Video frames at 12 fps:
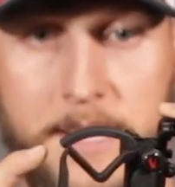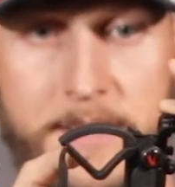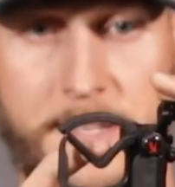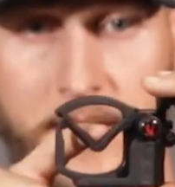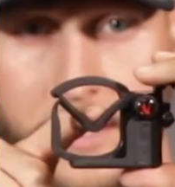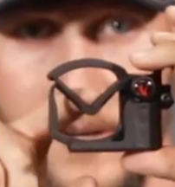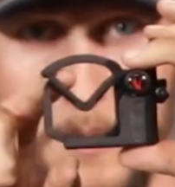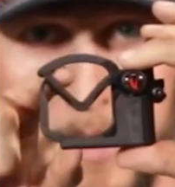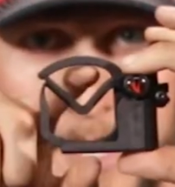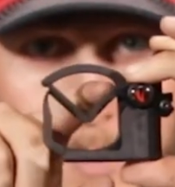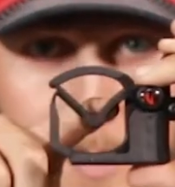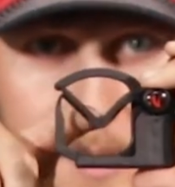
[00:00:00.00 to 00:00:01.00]
not going
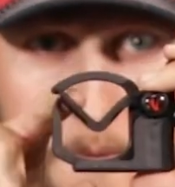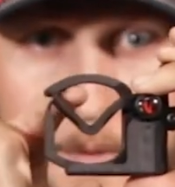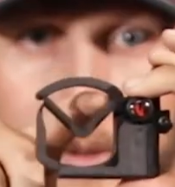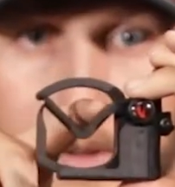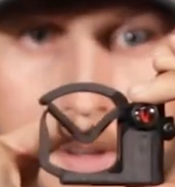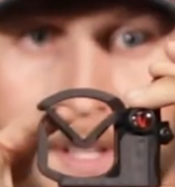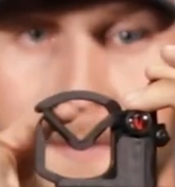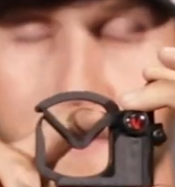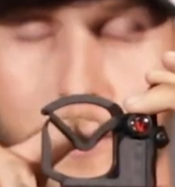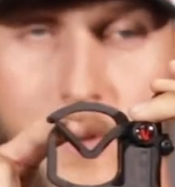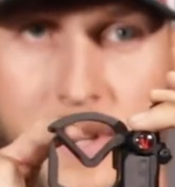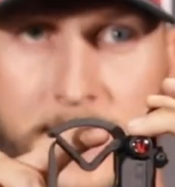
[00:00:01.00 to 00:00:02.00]
anywhere. It's
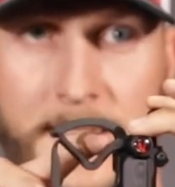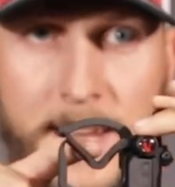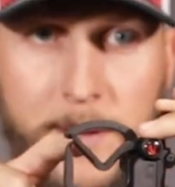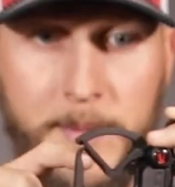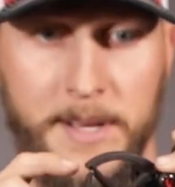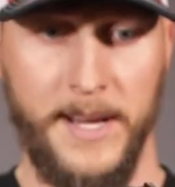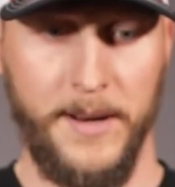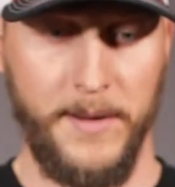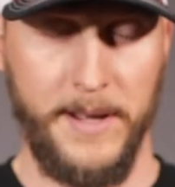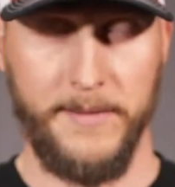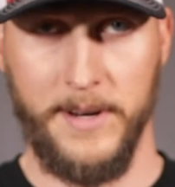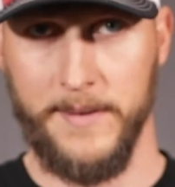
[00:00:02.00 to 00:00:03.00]
full containment. I
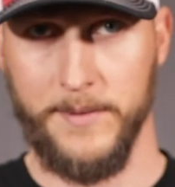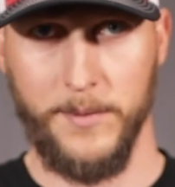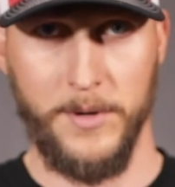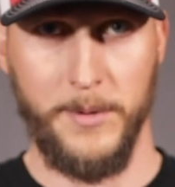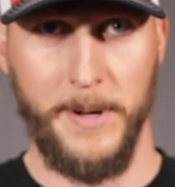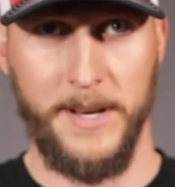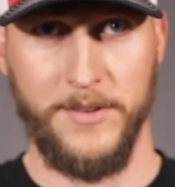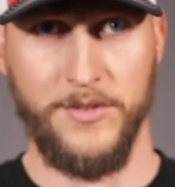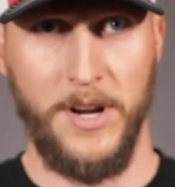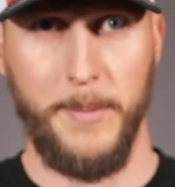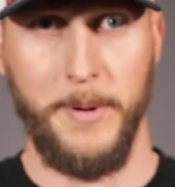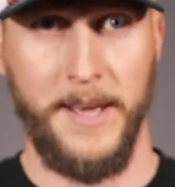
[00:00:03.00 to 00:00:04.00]
don't ever have to worry about it
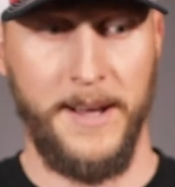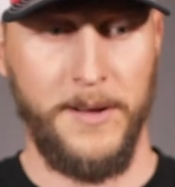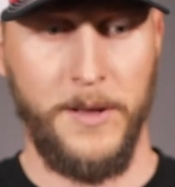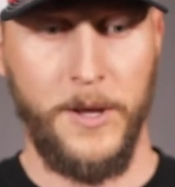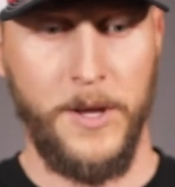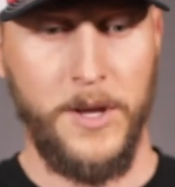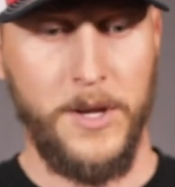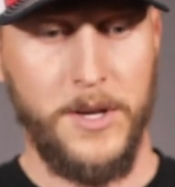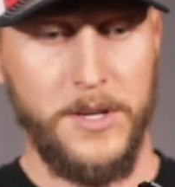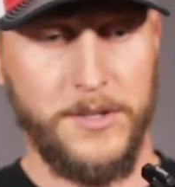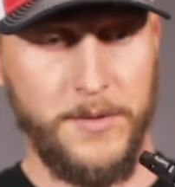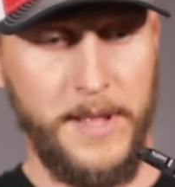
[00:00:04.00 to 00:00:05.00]
dropping out.
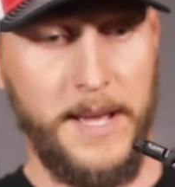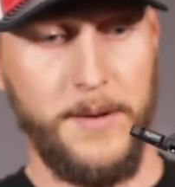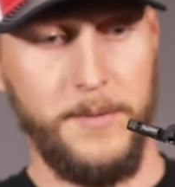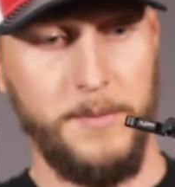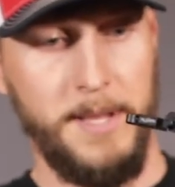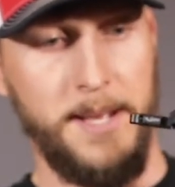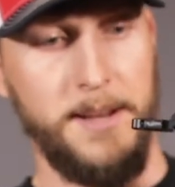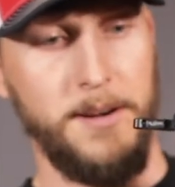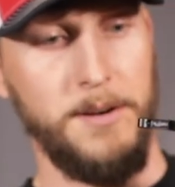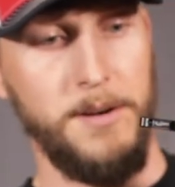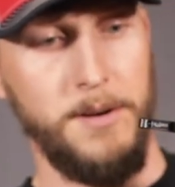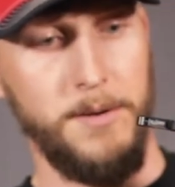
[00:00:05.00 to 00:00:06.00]
So that when that
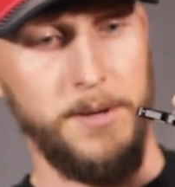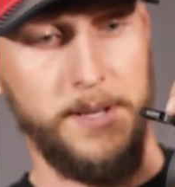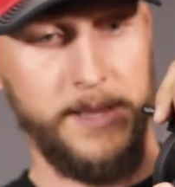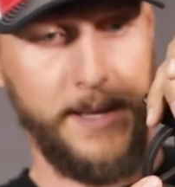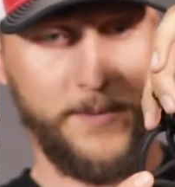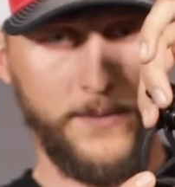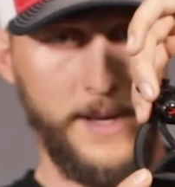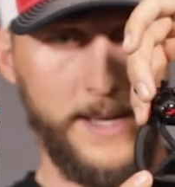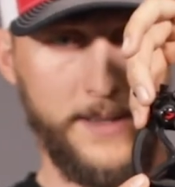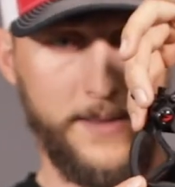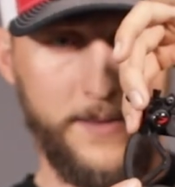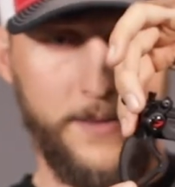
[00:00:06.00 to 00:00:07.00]
arrow and that
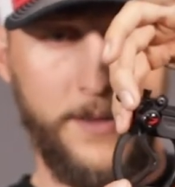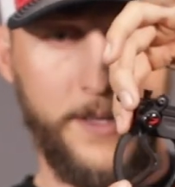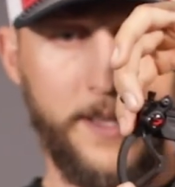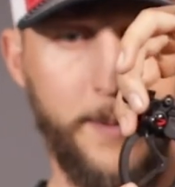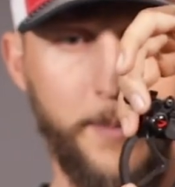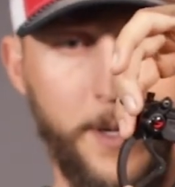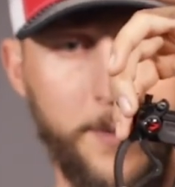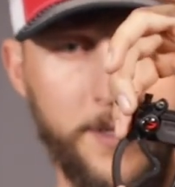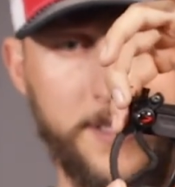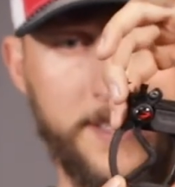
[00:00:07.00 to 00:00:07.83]
that bow was